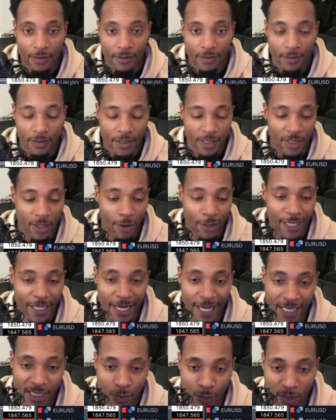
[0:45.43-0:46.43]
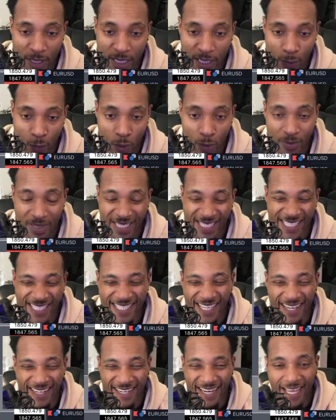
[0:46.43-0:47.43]
starting next week, it will be
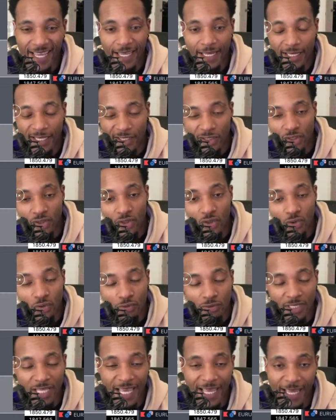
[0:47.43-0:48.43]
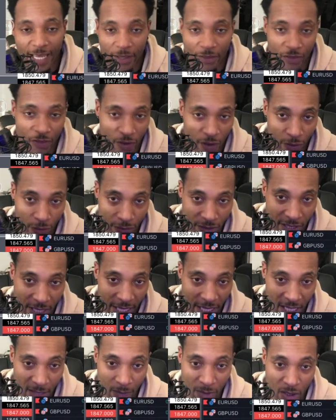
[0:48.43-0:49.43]
Sunday, Tuesday, and
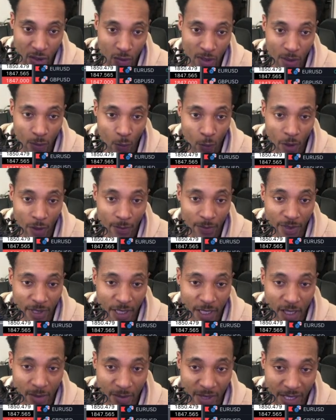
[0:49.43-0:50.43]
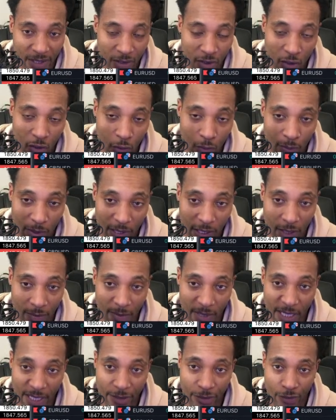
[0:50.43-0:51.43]
Thursday in between 1 p.m. and 2 p.m.
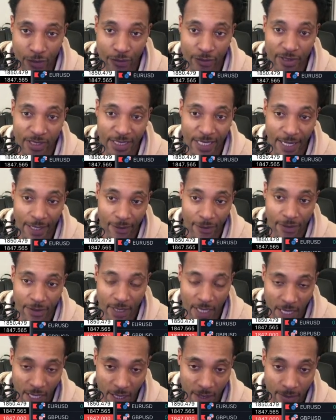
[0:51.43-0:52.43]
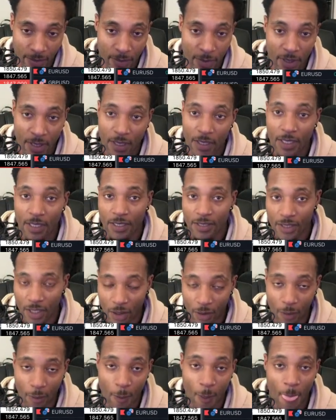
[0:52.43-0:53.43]
Eastern Standard Time.
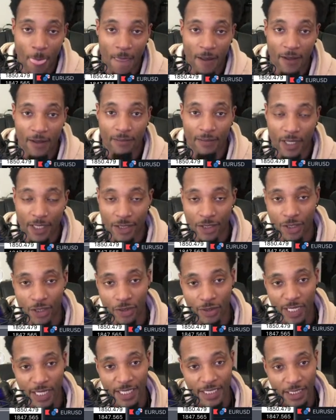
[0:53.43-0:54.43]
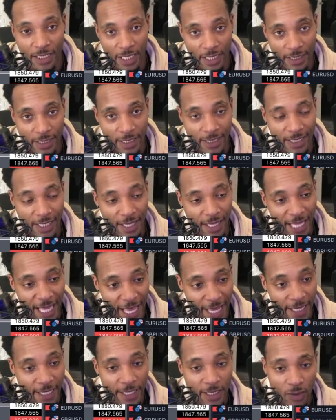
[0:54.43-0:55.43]
So make sure you get adjusted to
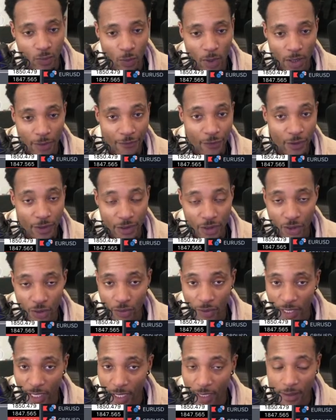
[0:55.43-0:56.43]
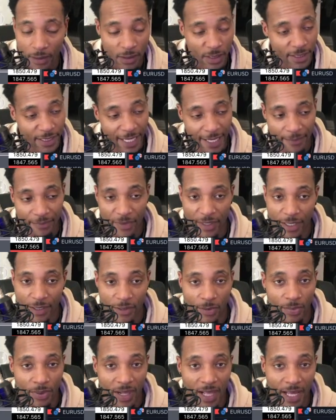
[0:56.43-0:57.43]
that as well if you can tune in. Same things
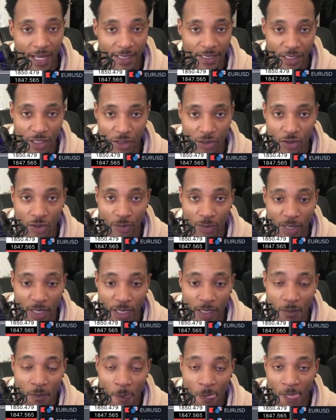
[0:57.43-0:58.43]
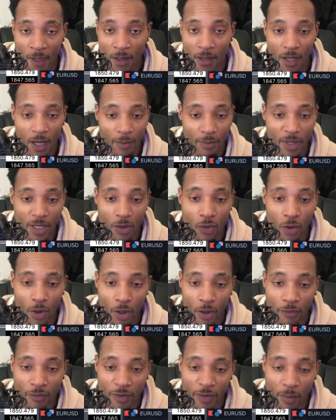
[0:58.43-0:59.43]
apply. It's just going to be me going
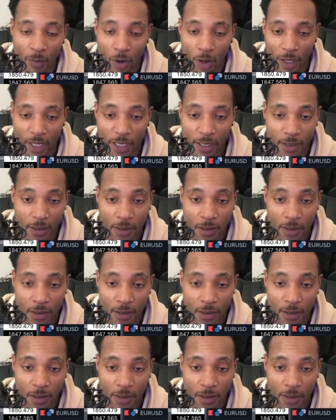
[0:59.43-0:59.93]
over the market